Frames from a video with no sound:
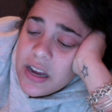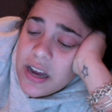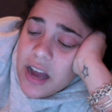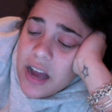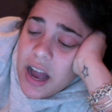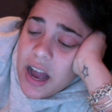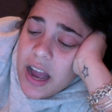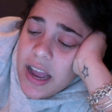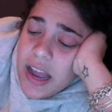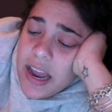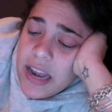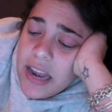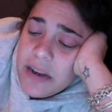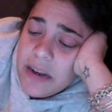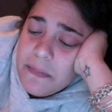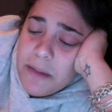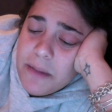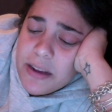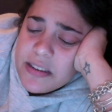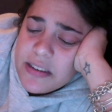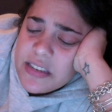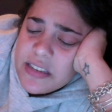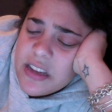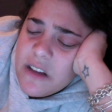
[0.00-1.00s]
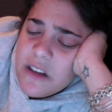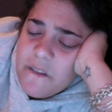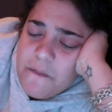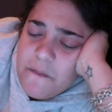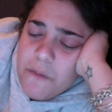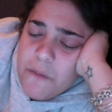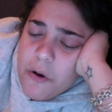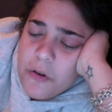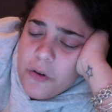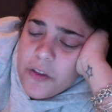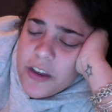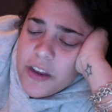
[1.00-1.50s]
I hated myself
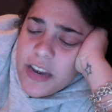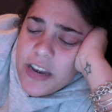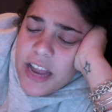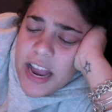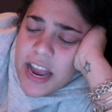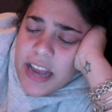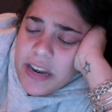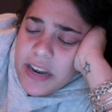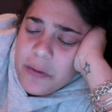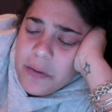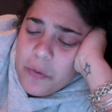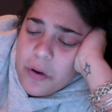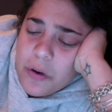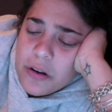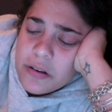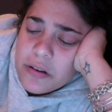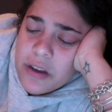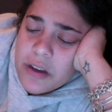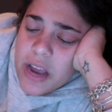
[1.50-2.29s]
more than anyone.